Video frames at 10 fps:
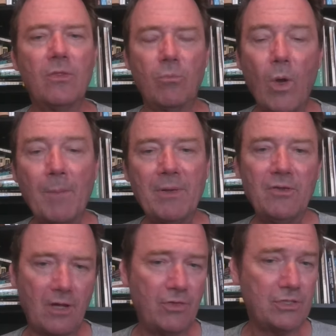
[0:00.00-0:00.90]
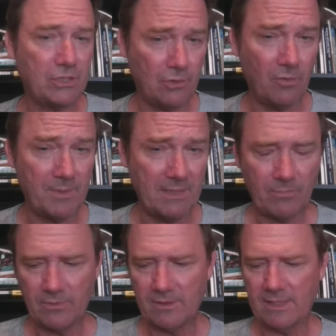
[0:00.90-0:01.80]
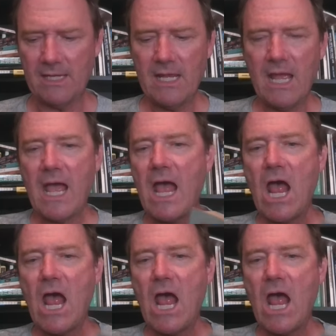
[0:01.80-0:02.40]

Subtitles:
the weapons of the shinobi. Okay,